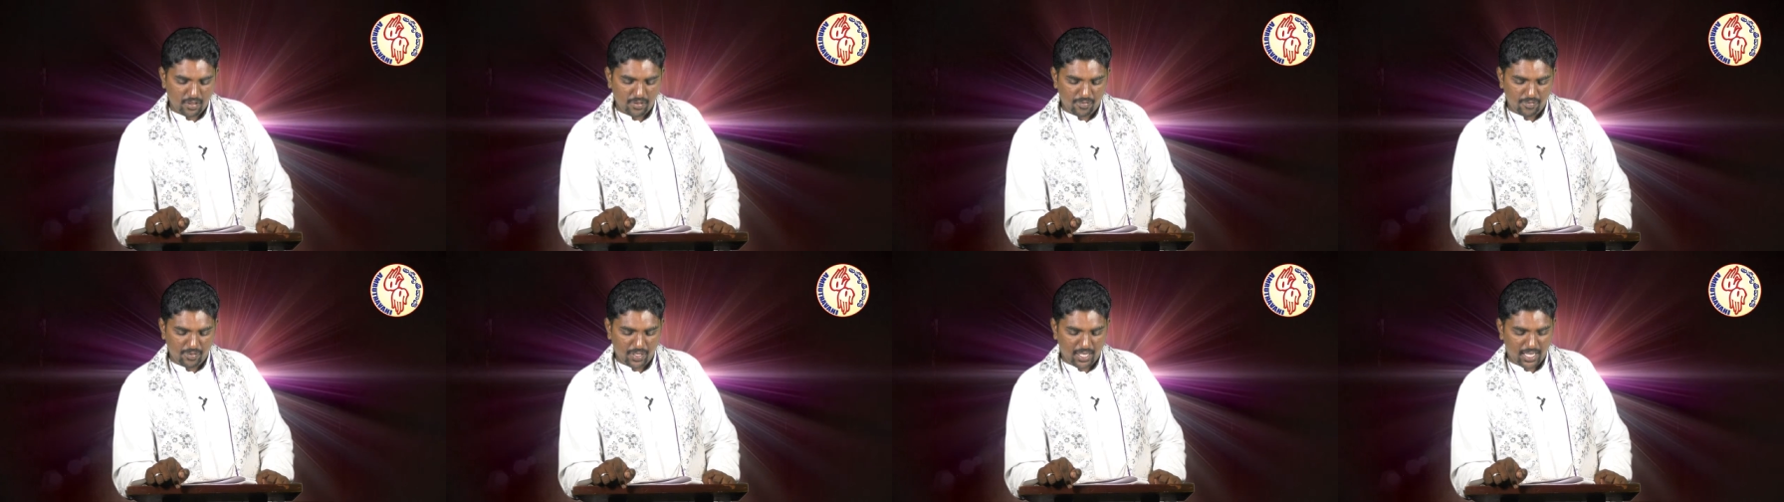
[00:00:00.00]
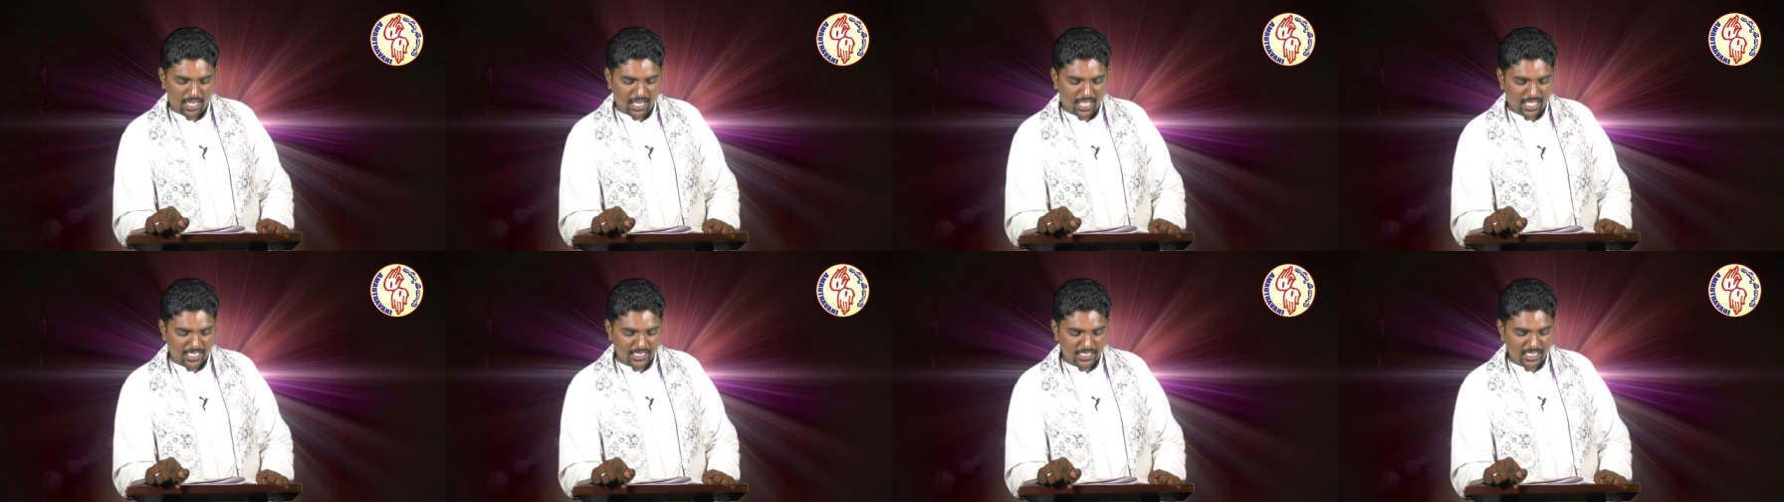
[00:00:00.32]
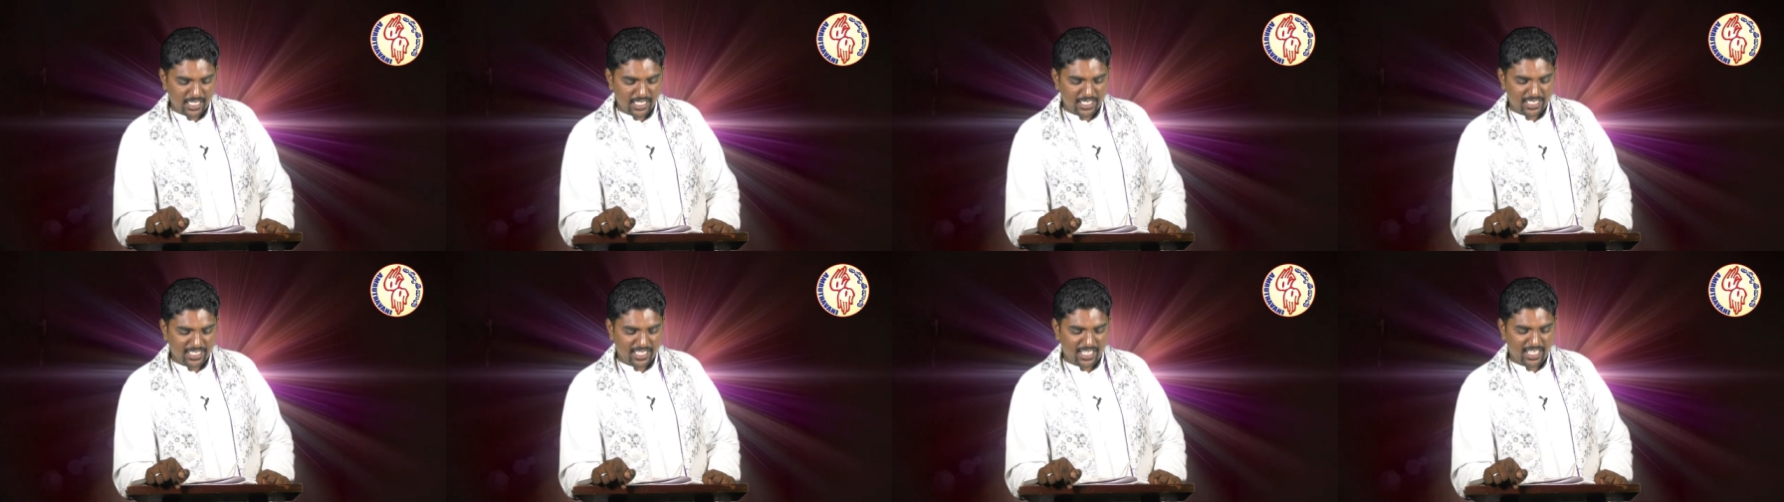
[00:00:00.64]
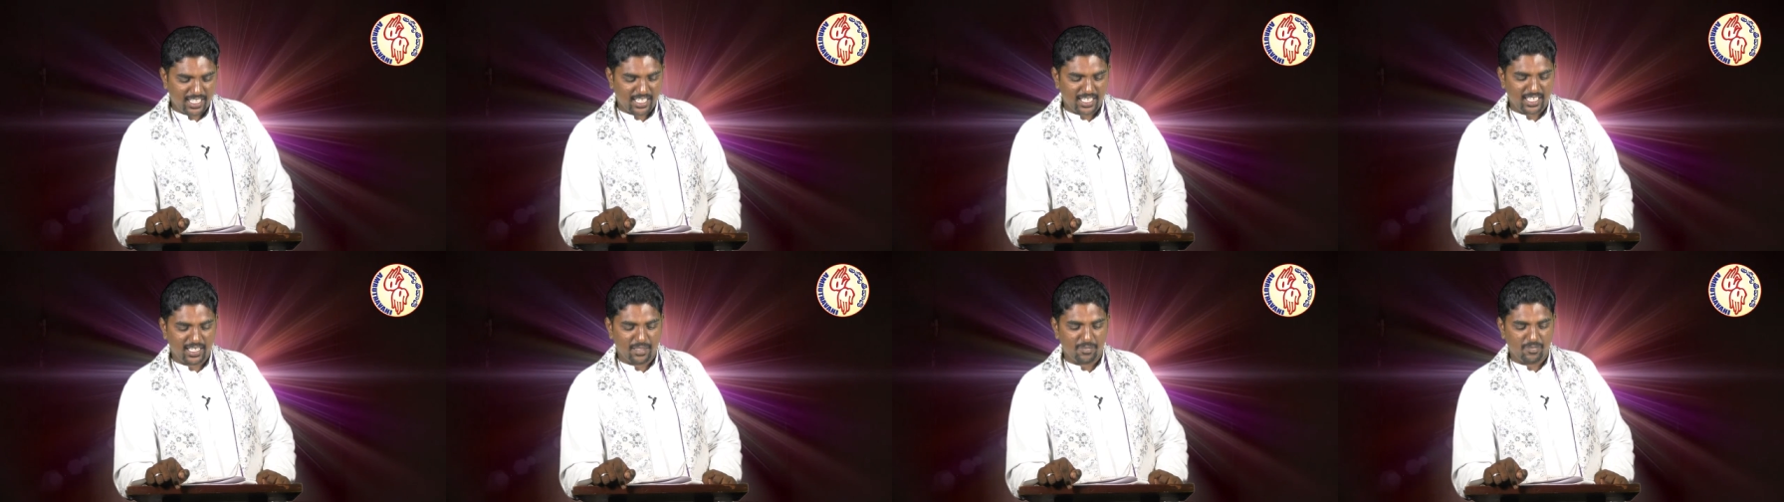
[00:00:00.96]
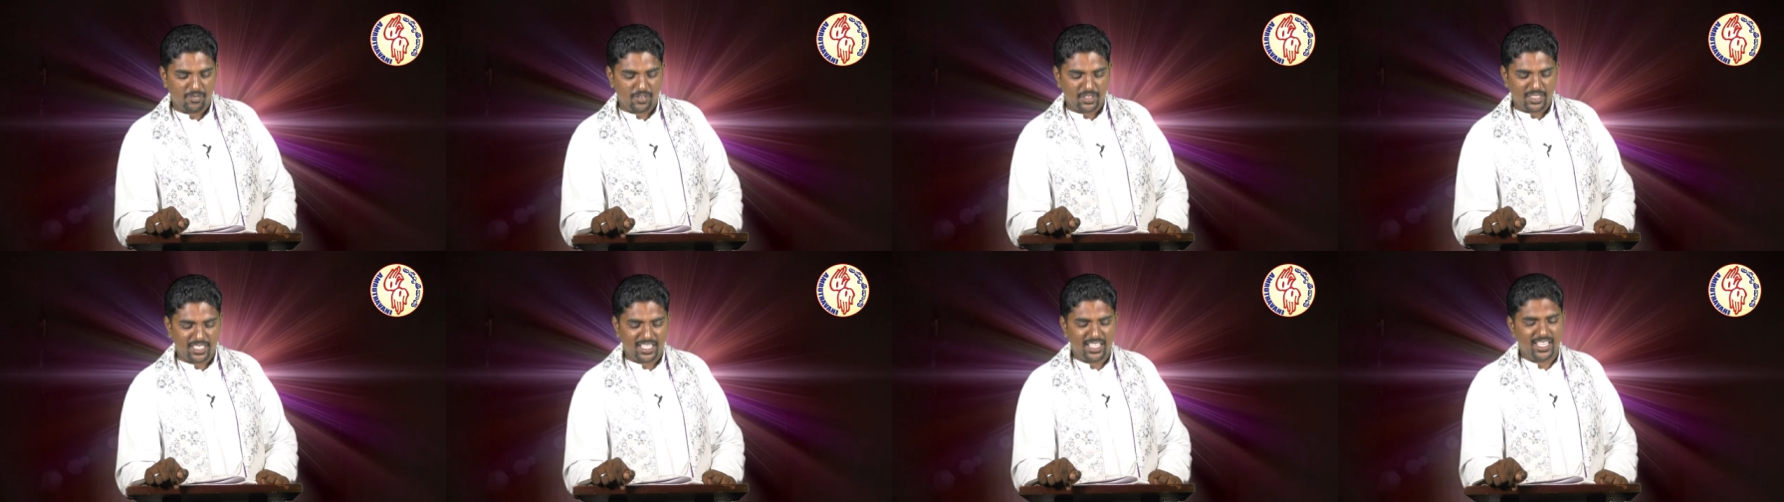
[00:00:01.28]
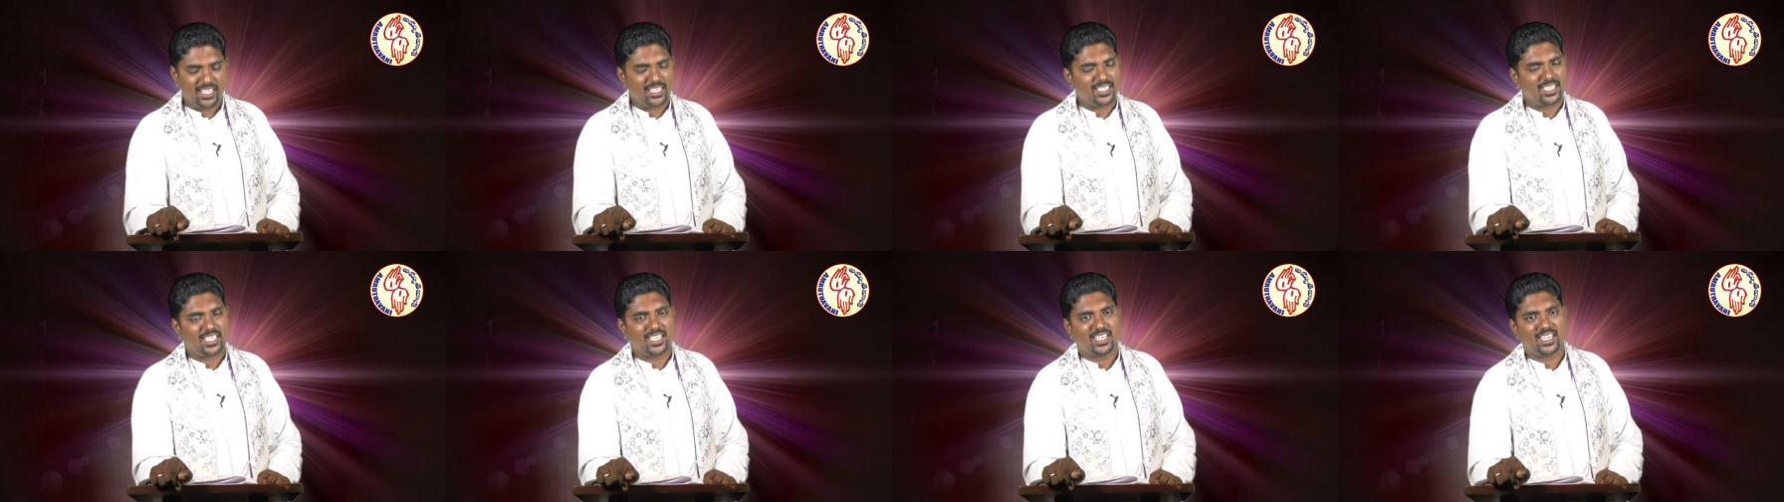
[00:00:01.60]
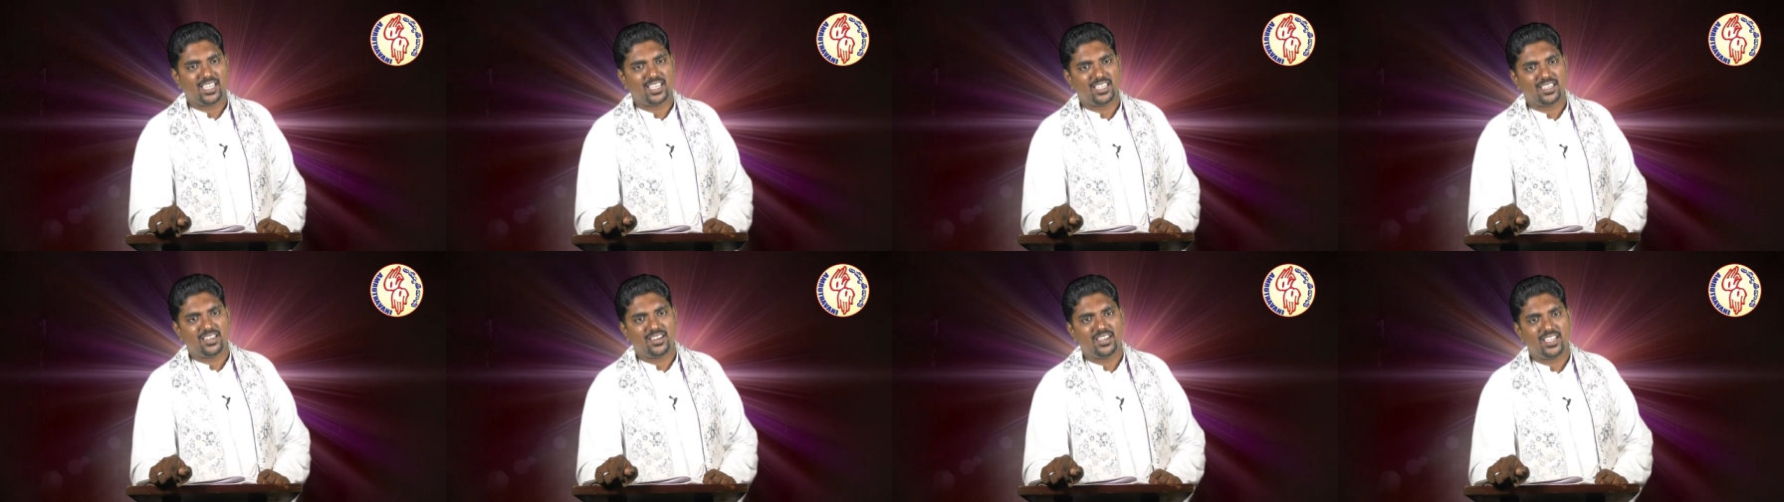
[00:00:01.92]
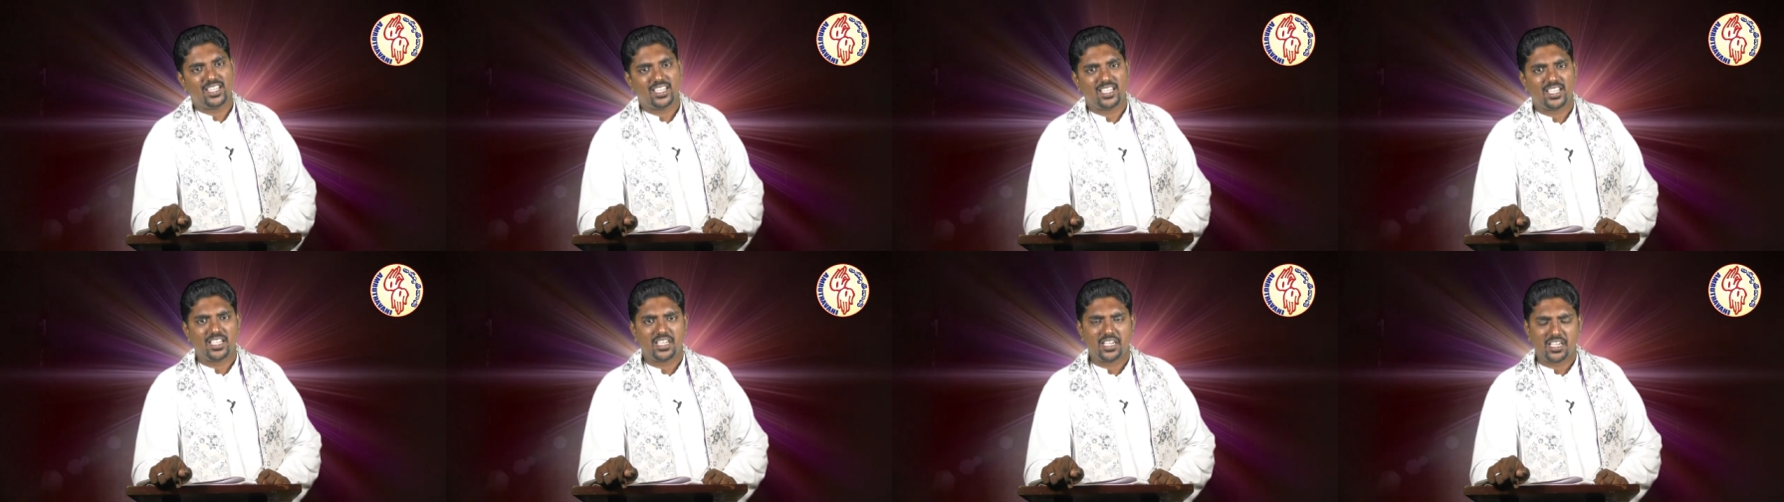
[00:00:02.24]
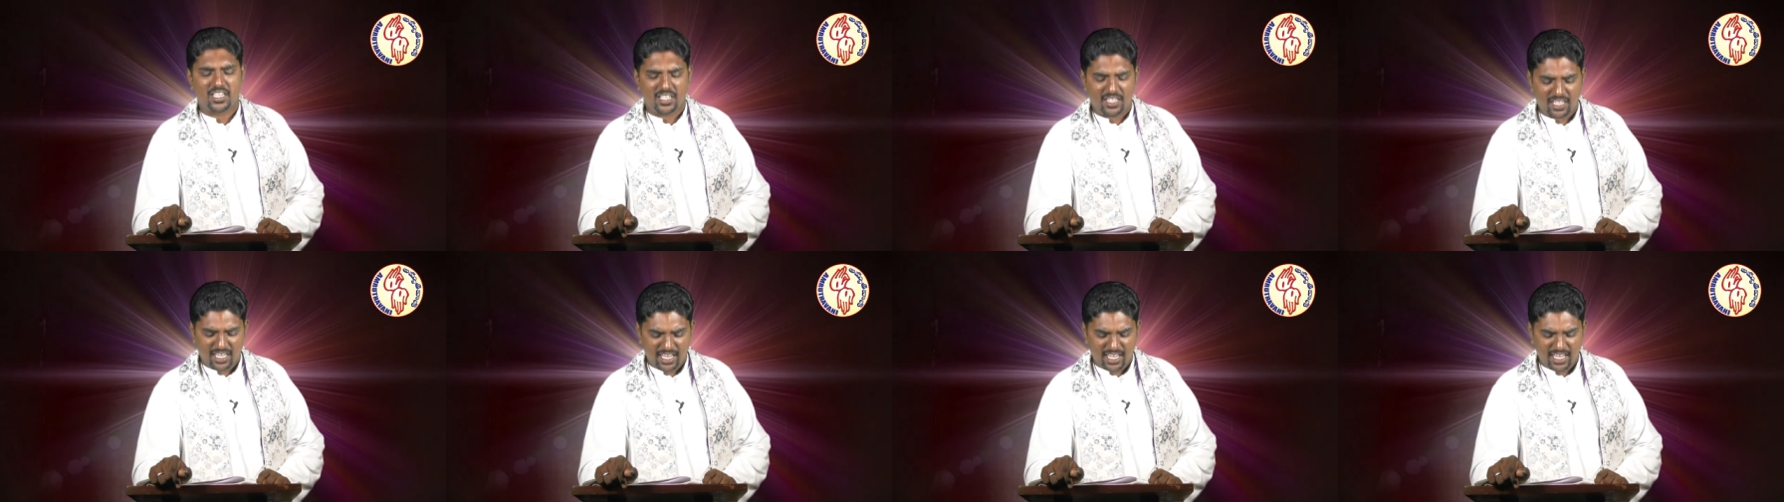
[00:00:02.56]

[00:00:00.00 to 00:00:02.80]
We are largely taken up with eating and drinking,